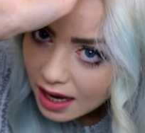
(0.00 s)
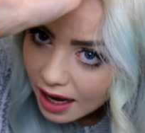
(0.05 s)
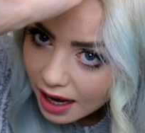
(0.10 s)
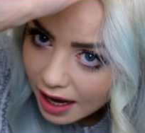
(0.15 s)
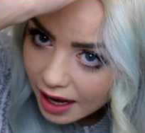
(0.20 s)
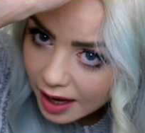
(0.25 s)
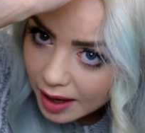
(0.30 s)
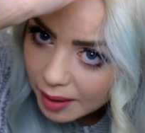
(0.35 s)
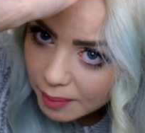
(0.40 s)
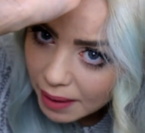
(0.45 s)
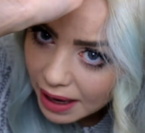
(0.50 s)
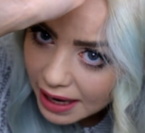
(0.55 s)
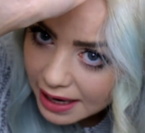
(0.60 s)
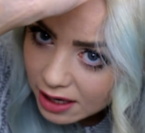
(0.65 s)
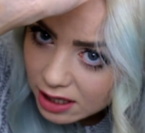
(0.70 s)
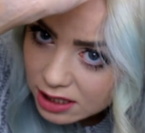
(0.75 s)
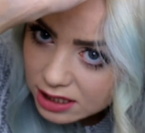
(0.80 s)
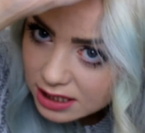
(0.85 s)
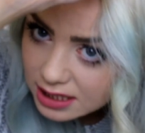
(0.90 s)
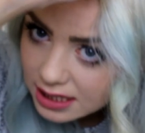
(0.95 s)
And
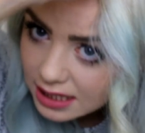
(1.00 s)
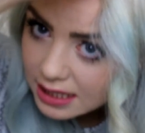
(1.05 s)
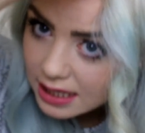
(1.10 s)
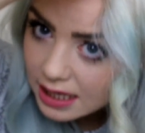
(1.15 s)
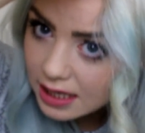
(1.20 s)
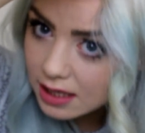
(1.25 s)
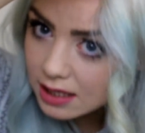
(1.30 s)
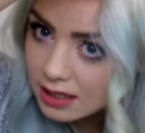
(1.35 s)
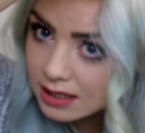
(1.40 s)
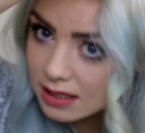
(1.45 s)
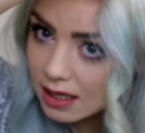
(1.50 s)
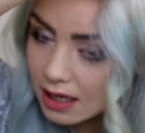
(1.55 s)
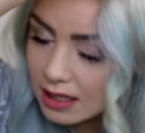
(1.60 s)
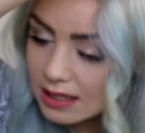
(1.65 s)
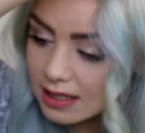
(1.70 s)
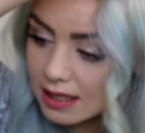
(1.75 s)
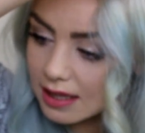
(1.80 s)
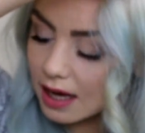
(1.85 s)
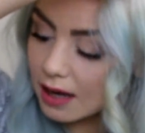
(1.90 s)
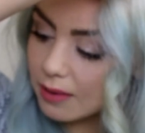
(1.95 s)
I just think it looks
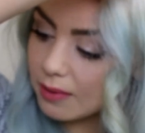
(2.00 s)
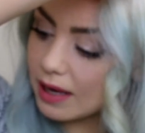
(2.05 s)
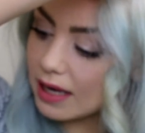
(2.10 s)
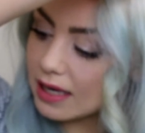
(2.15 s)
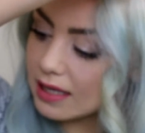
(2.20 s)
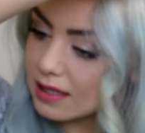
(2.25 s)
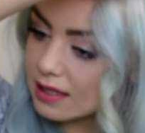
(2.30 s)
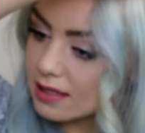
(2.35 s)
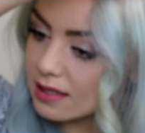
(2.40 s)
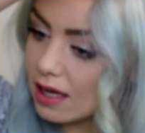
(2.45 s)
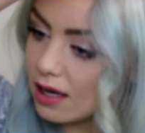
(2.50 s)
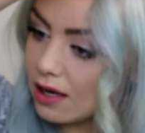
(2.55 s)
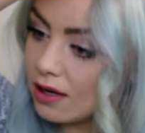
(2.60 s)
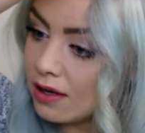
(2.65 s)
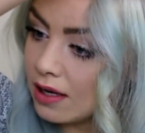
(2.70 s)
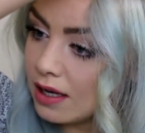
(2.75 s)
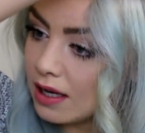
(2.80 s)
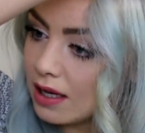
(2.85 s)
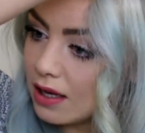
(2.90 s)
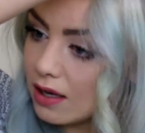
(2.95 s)
nicer that way.
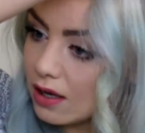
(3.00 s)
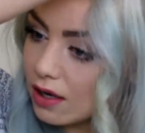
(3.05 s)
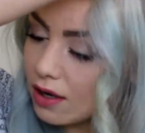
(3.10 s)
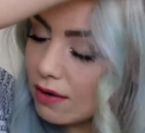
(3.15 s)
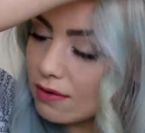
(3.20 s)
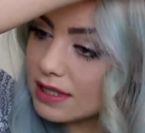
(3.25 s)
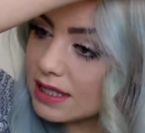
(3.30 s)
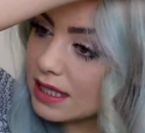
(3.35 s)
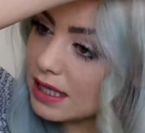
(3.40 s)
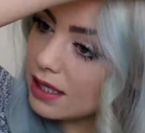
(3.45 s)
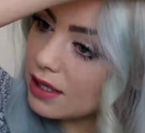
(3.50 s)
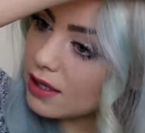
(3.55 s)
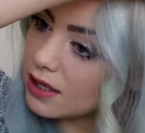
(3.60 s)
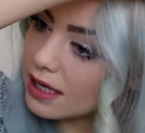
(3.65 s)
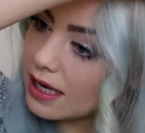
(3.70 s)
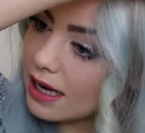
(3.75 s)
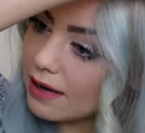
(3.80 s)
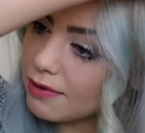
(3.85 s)
So obviously you can